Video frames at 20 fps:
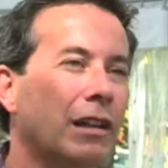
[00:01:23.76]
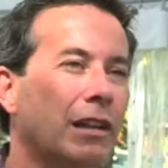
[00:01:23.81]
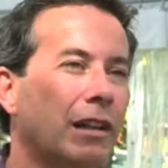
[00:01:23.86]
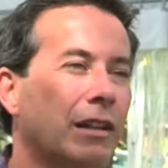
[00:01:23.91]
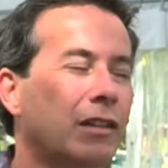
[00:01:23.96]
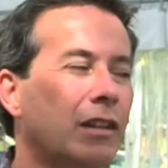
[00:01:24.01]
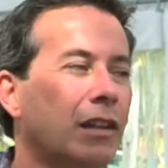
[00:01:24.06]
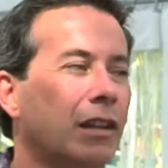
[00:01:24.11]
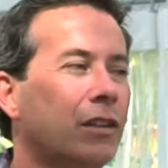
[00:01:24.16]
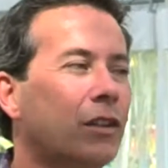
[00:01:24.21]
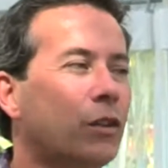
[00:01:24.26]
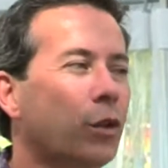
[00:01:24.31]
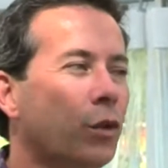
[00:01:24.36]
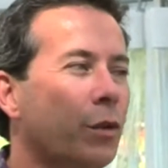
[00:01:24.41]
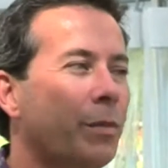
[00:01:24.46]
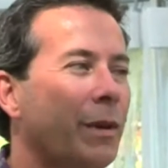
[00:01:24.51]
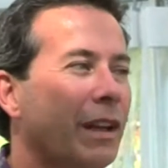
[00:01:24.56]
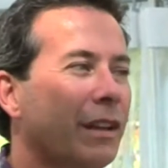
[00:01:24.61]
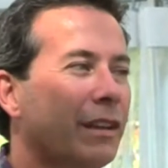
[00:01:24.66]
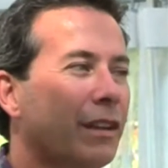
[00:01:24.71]
let's let's
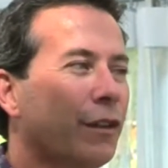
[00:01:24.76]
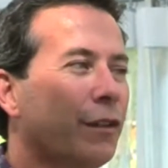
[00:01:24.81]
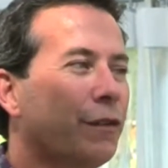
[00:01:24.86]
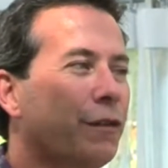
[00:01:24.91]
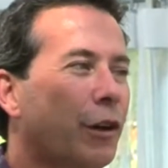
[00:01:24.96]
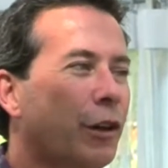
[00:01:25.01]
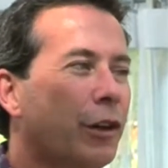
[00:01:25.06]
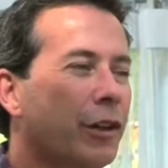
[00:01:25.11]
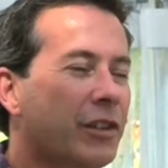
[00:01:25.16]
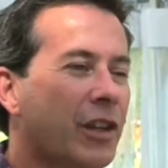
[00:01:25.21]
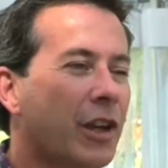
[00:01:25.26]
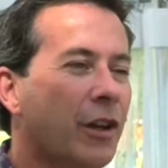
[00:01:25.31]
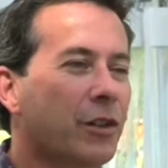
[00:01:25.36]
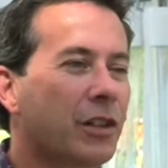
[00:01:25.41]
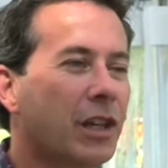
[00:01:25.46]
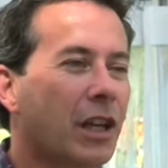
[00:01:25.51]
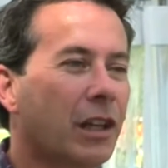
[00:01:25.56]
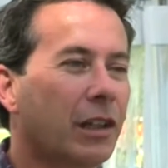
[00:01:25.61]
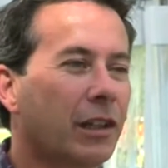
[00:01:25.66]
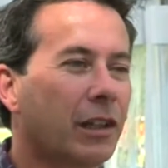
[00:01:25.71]
talk about the Forrest
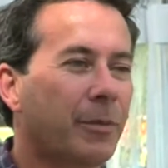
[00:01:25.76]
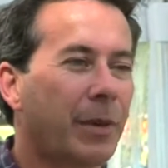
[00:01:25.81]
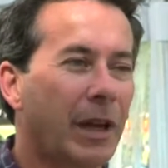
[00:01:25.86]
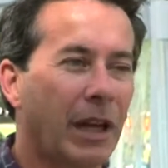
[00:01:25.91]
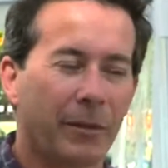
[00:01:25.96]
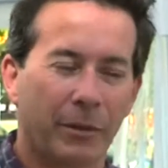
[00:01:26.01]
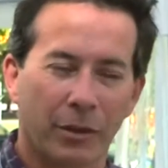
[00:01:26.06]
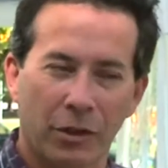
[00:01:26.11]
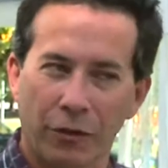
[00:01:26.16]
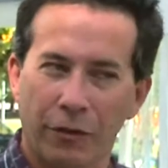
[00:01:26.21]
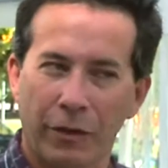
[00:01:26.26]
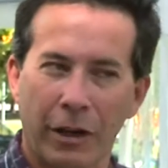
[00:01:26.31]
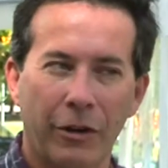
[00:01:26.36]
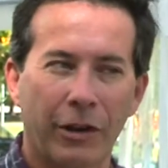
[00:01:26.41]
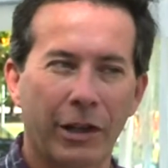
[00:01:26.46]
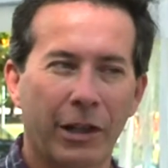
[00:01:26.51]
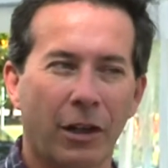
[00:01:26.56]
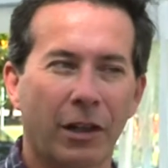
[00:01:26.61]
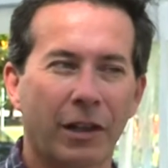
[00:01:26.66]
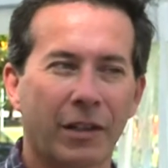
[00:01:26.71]
Hotel and Apartments.
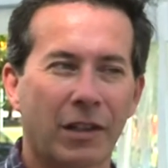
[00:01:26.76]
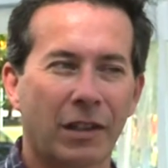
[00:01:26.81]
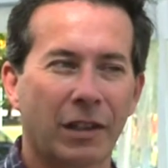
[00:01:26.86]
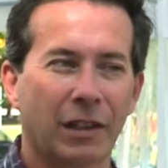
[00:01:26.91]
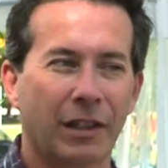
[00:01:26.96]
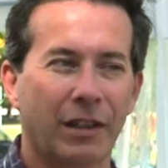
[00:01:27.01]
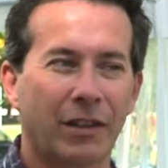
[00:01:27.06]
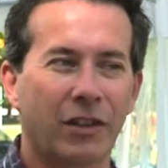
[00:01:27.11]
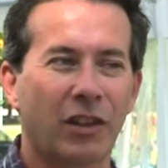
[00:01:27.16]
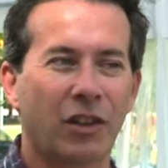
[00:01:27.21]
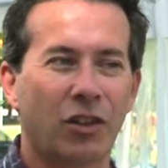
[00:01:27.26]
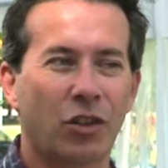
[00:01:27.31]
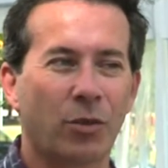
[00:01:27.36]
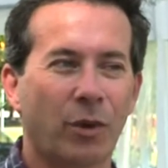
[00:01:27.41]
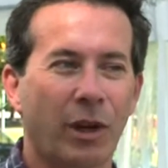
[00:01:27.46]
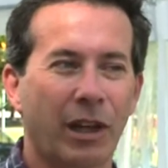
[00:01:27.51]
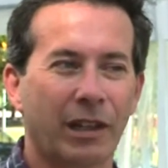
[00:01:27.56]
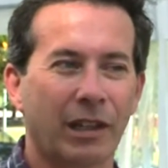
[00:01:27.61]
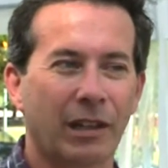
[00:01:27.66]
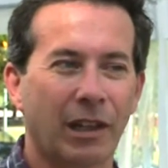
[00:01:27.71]
Very nicely
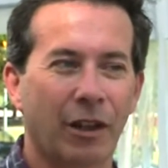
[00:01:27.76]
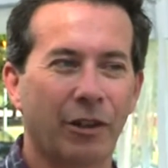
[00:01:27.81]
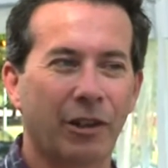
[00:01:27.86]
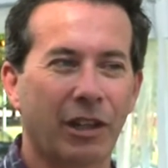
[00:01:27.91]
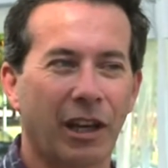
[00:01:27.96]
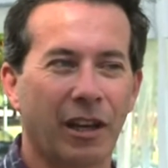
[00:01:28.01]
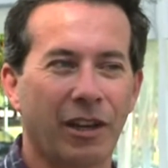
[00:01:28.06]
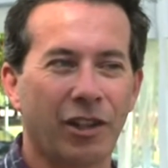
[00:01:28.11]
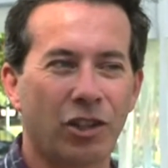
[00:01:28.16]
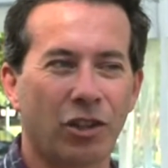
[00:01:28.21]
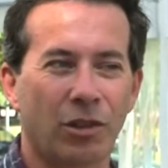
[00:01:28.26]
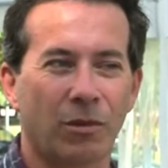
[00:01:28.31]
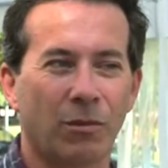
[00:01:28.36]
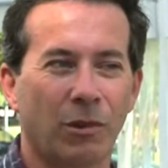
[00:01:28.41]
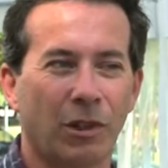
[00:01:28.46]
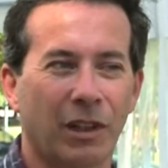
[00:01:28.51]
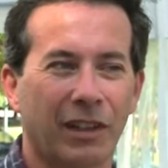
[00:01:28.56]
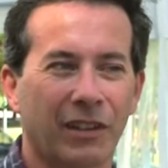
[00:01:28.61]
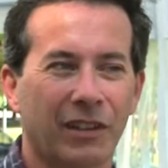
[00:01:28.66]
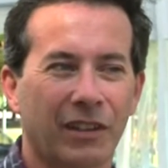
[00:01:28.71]
situated
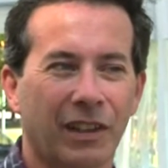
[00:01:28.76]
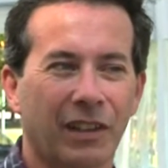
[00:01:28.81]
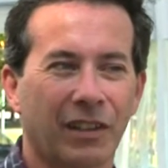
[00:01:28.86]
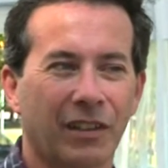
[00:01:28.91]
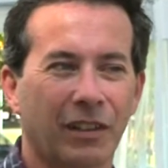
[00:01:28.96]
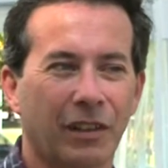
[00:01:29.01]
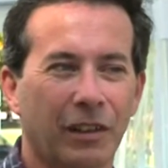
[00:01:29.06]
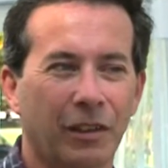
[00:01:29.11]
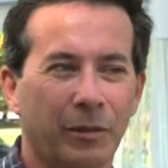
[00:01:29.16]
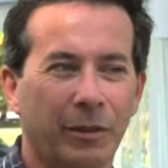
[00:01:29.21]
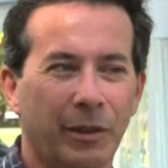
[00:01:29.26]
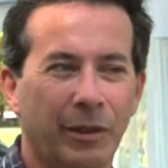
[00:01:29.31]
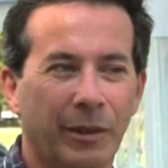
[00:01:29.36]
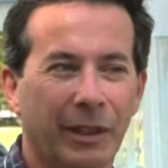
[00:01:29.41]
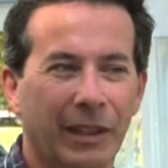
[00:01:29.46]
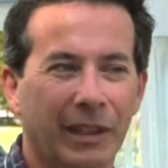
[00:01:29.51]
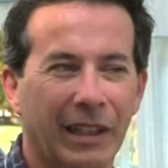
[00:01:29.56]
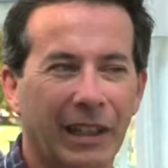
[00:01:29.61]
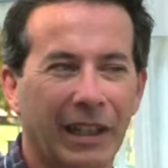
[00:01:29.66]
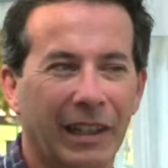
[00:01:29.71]
location-wise. Tell us a little bit
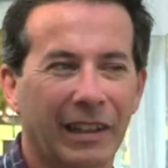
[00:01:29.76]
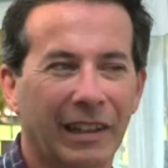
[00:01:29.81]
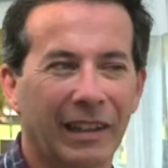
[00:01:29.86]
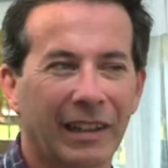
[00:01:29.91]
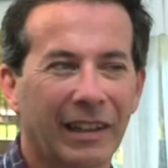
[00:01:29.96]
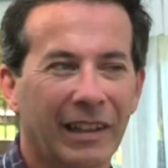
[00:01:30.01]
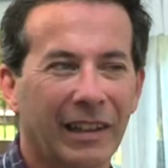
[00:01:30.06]
about that.